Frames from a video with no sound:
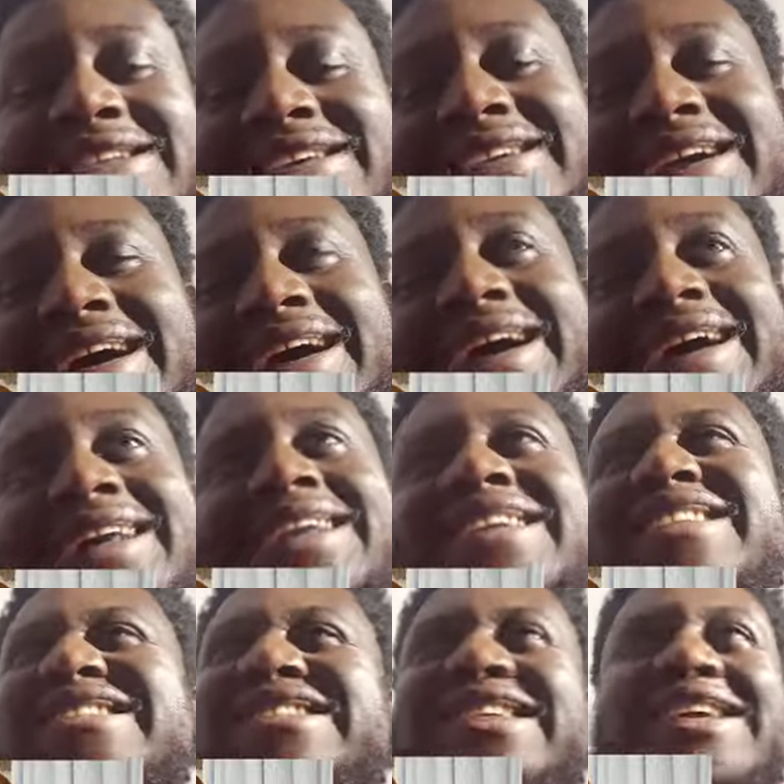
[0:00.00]
in her,
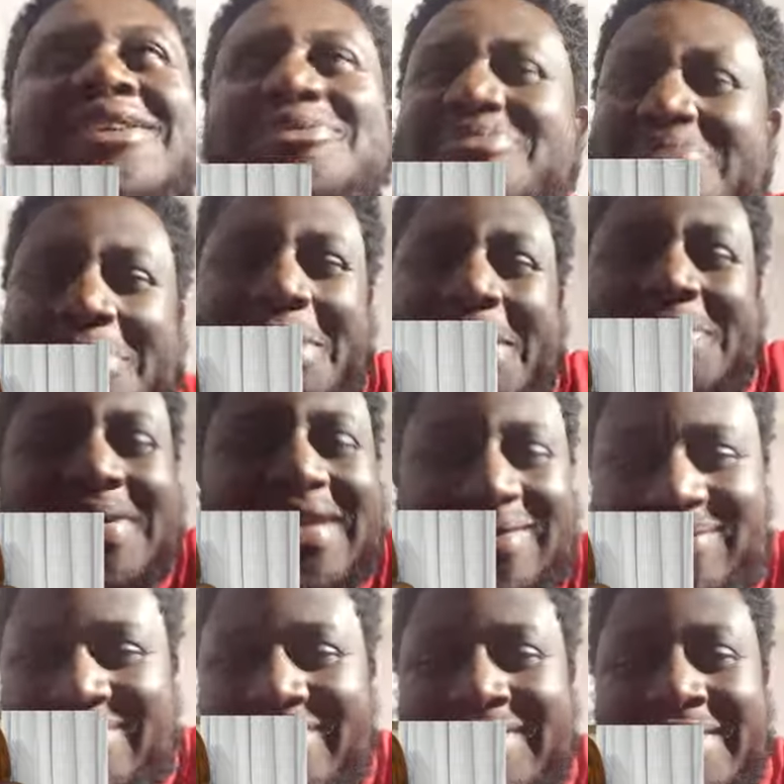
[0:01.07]
let's say,
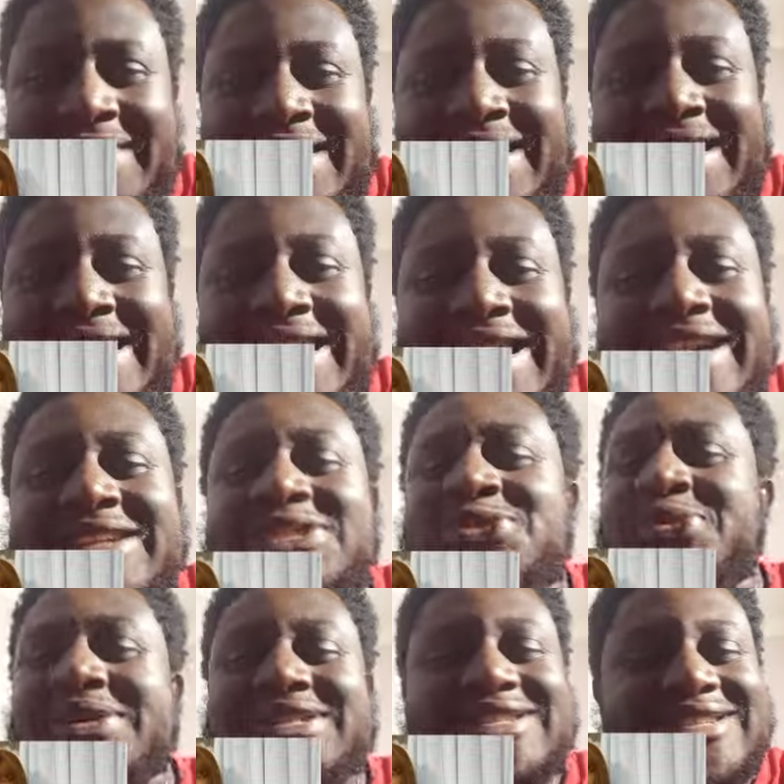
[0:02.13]
maybe early
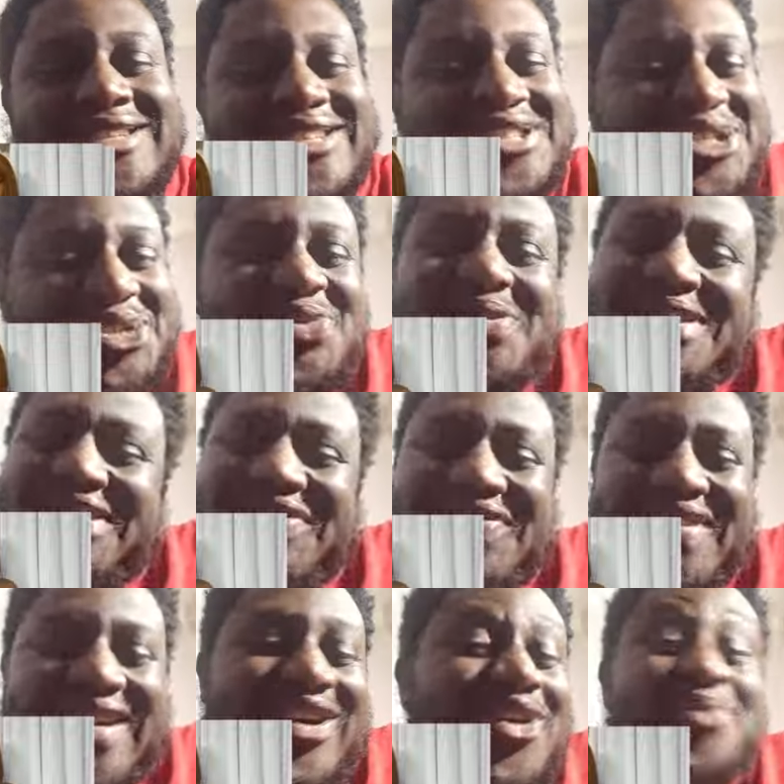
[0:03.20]
20s,
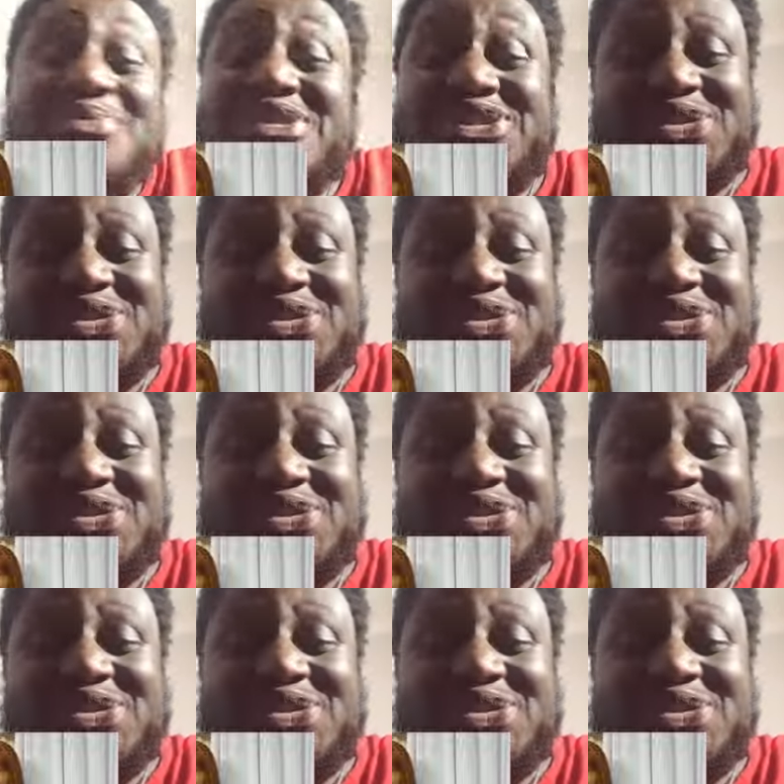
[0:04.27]
25, or mid